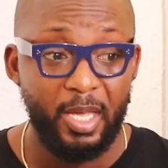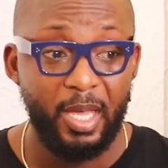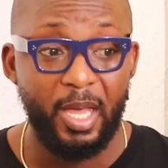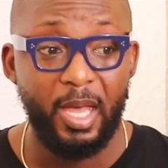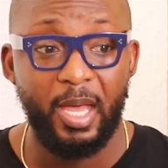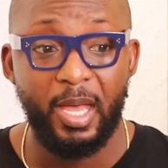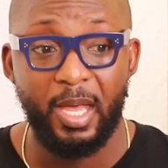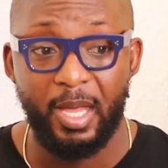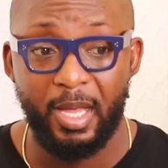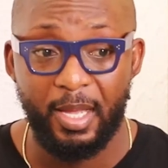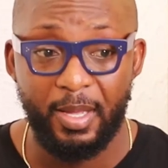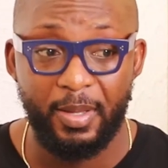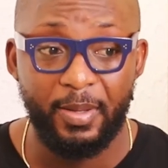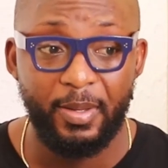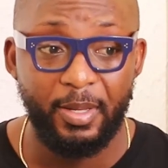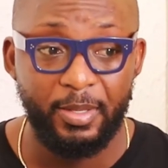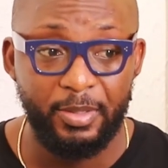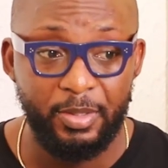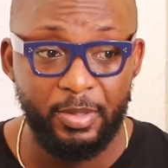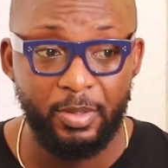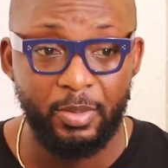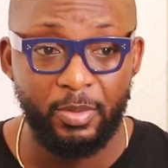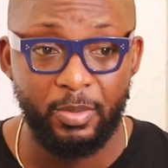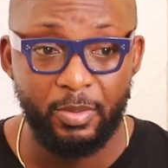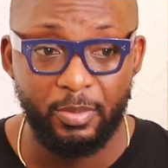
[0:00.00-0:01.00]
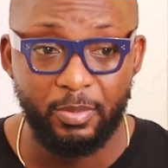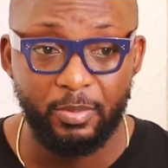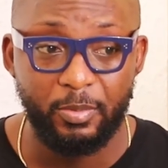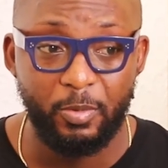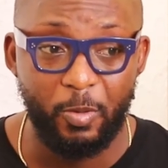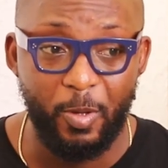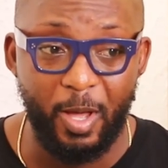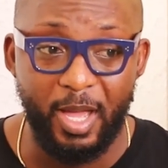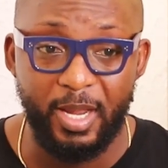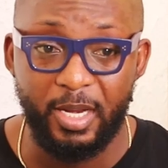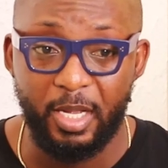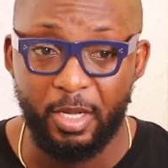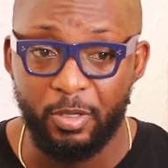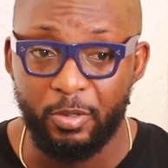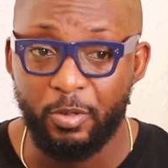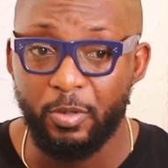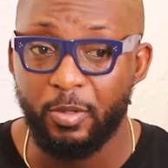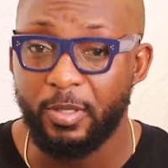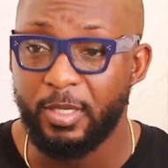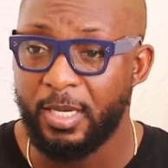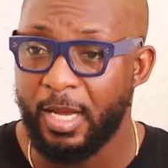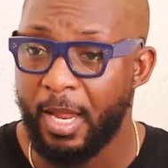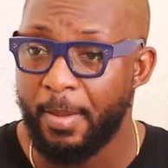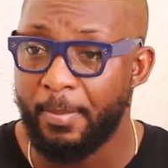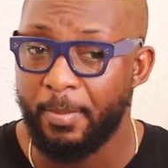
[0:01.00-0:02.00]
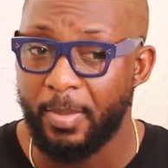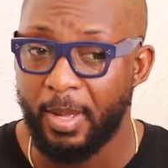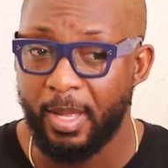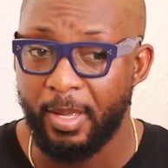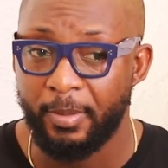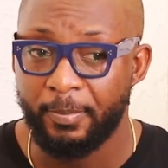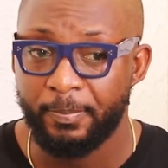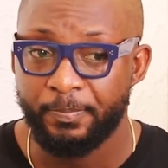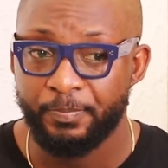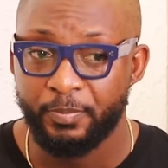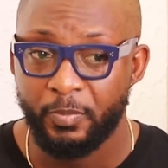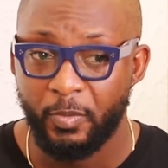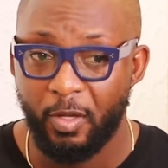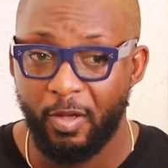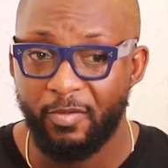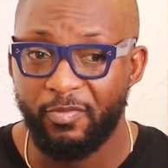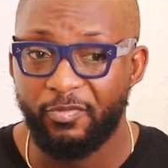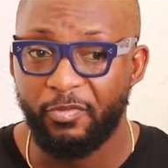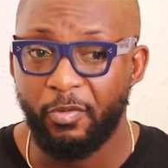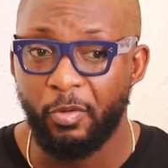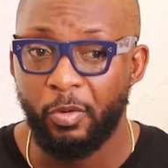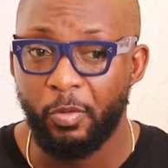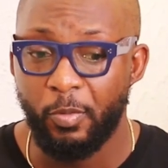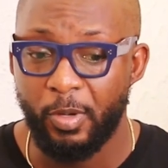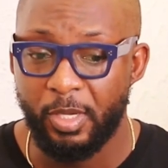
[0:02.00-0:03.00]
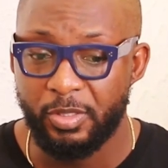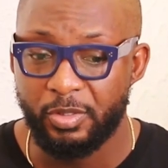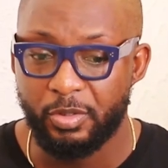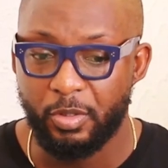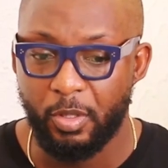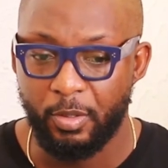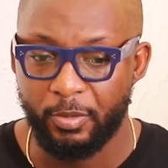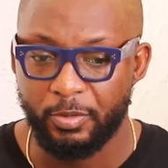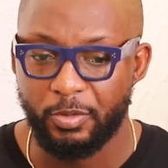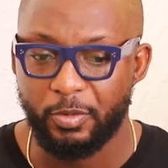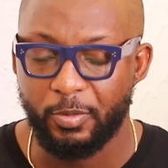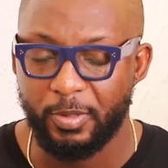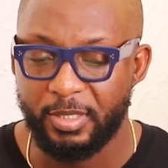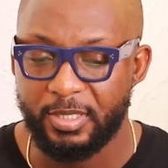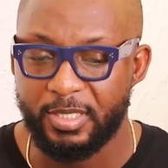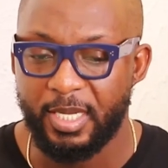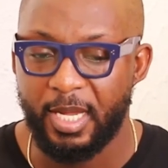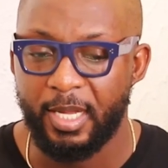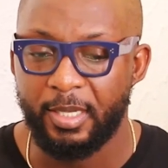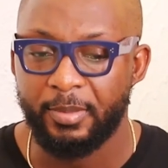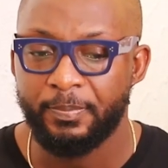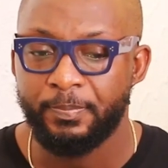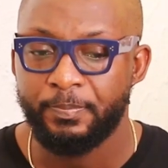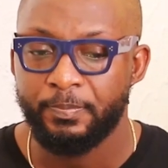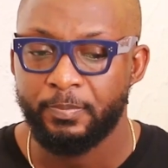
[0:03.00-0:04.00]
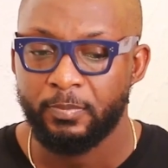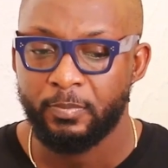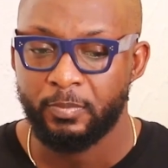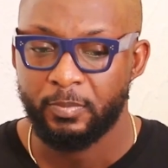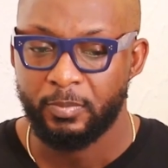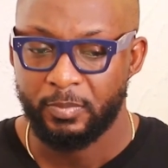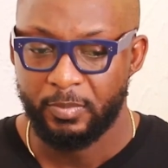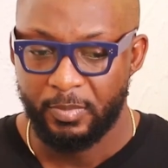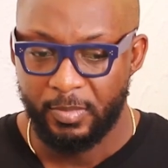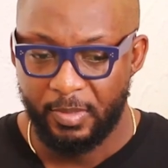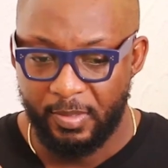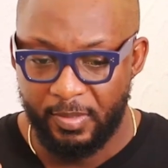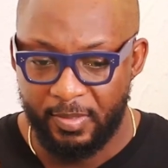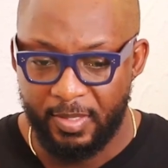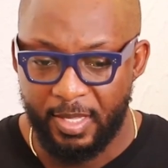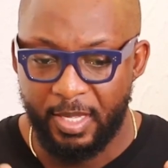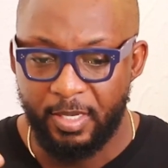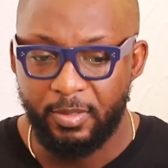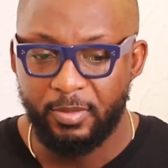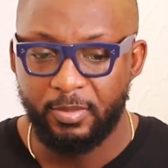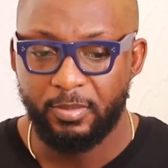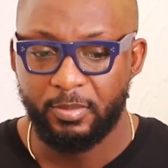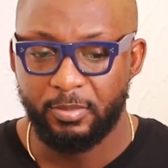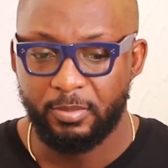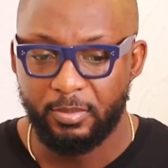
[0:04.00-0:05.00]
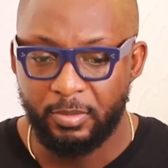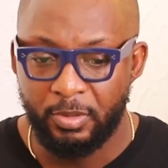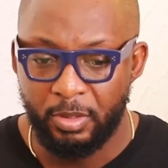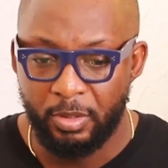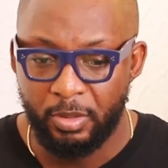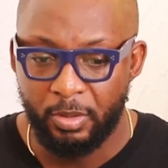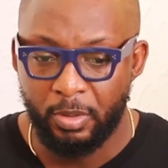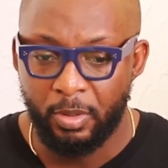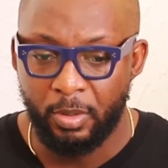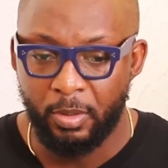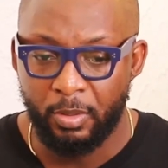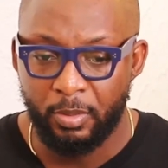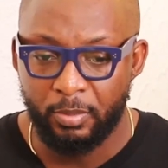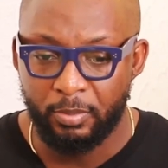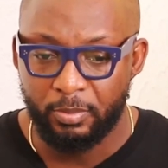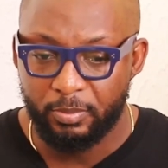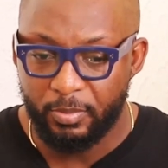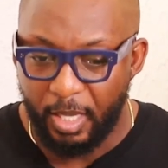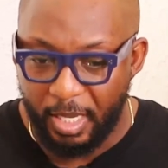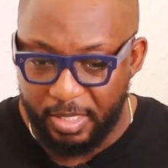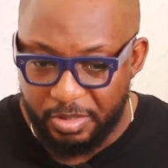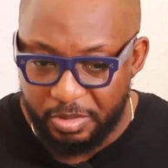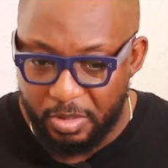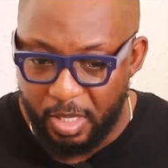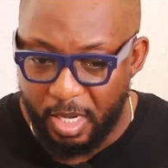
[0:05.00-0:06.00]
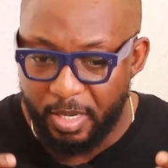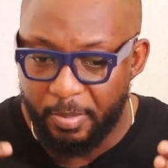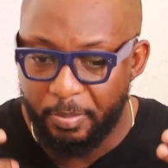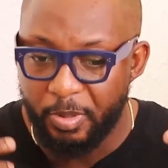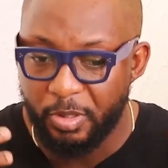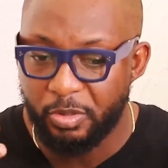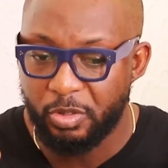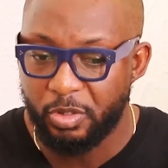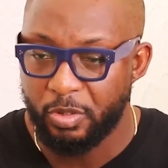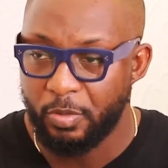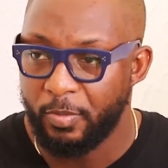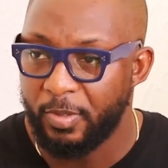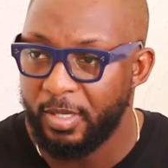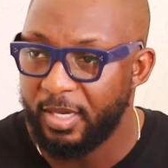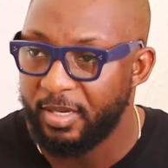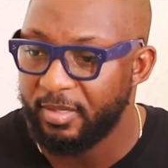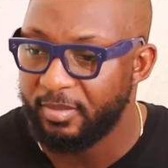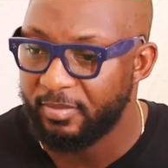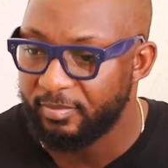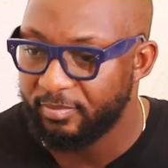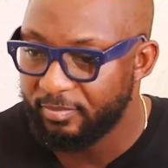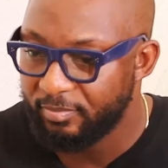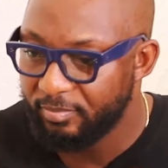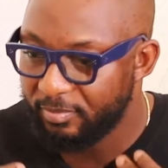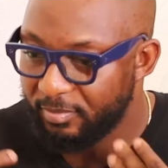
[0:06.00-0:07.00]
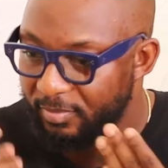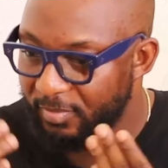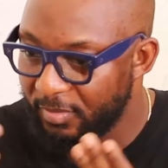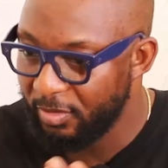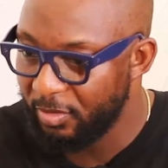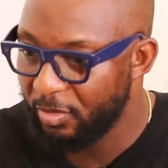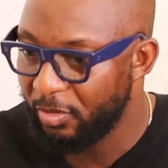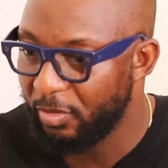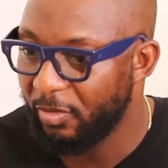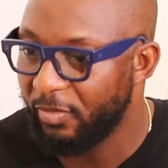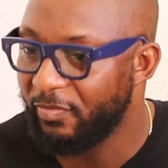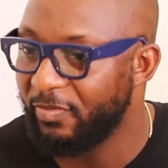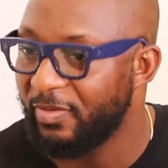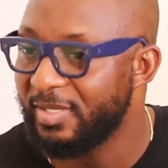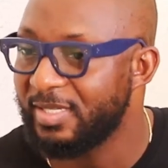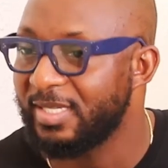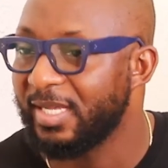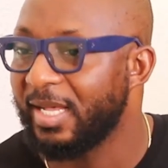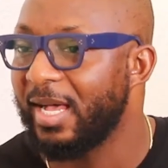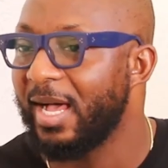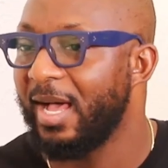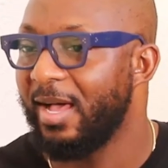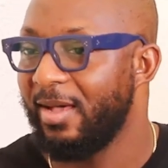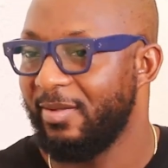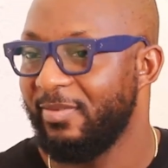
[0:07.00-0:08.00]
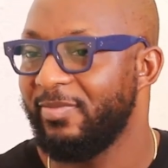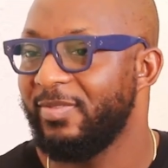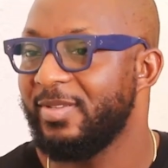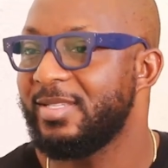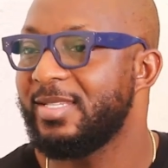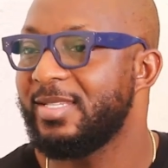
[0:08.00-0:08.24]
quite a good number of followers on Twitter. Then, I started pursuing it, physical.